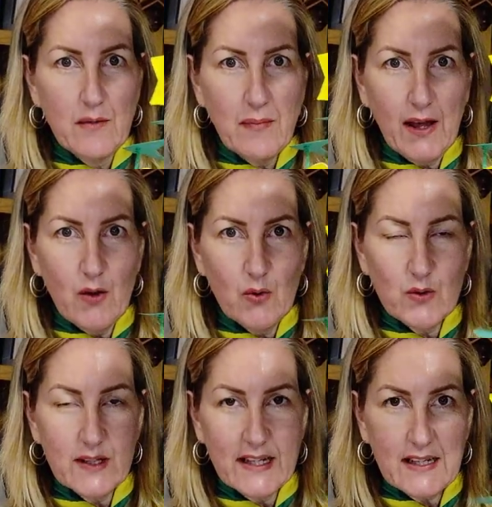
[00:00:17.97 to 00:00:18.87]
my
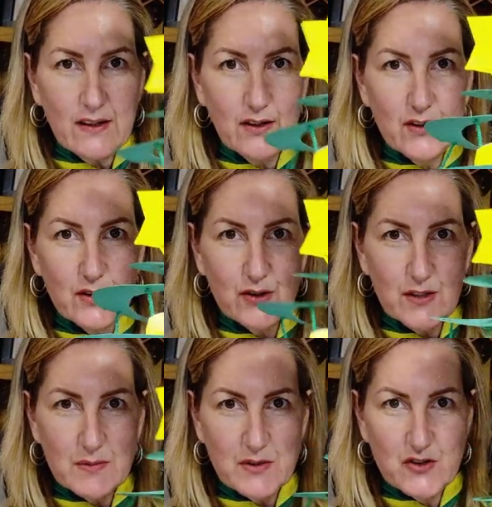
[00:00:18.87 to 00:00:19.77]
own little
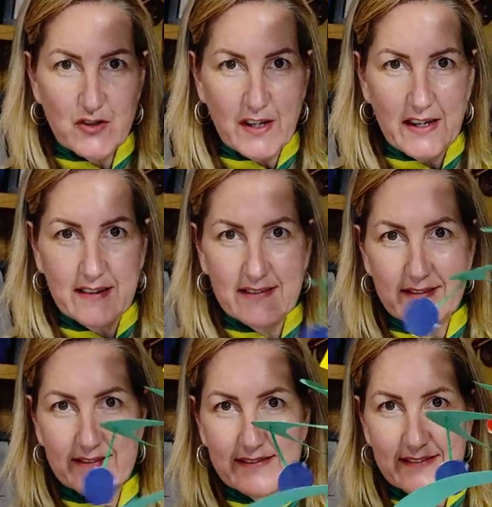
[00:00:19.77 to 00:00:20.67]
Christmas tree,
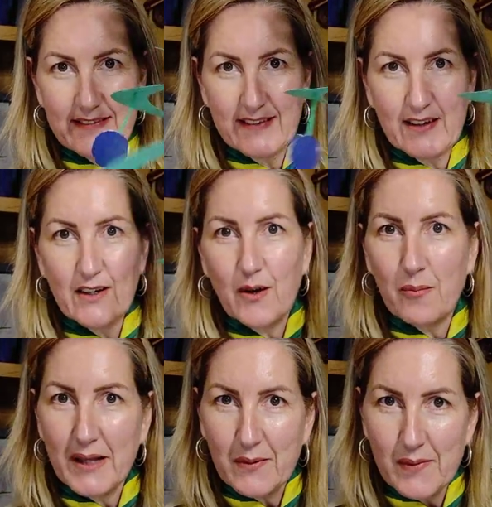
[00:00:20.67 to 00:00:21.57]

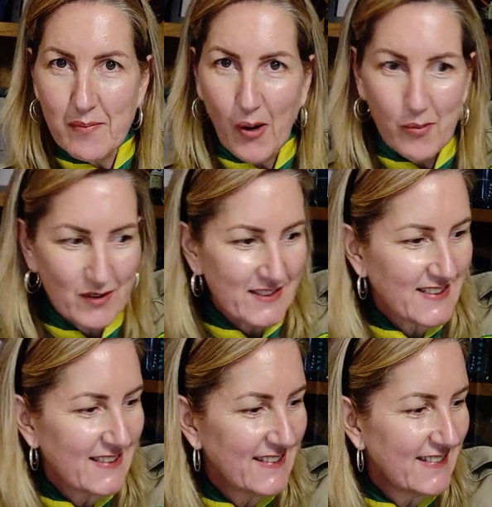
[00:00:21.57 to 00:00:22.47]
complete with
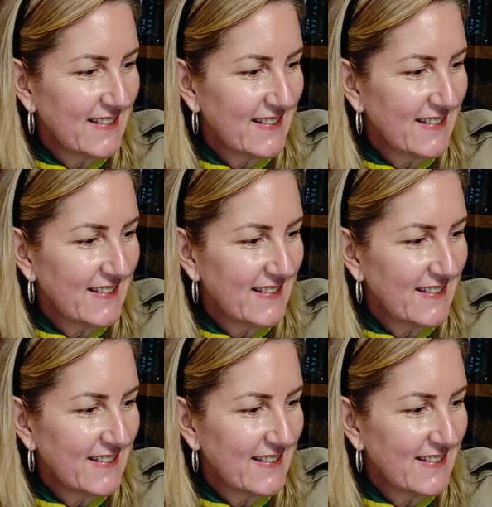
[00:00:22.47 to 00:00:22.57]
baubles.